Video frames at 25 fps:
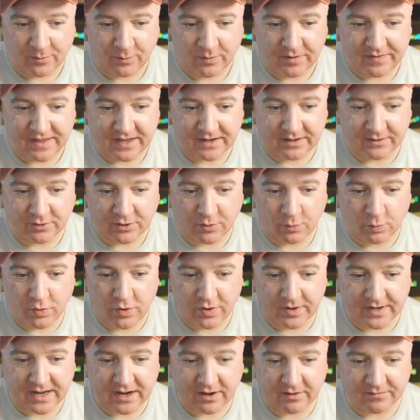we then can
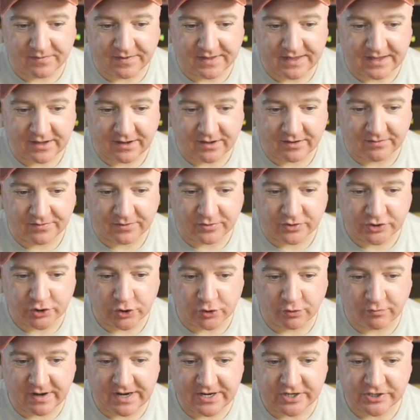work out the, uh, the
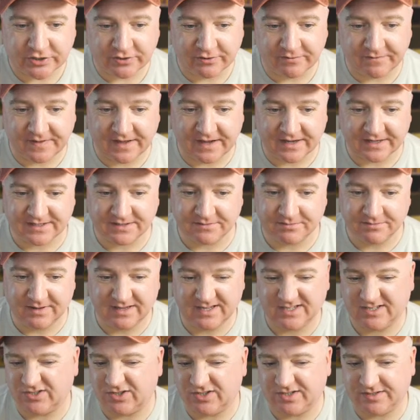duration of that,
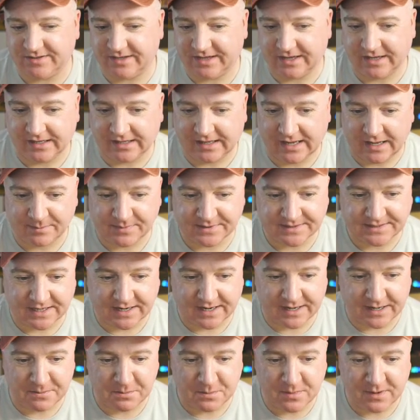it's just the elapsed
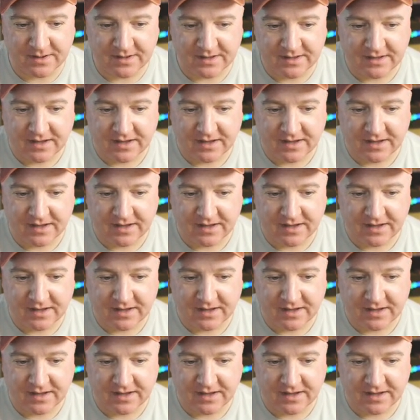time,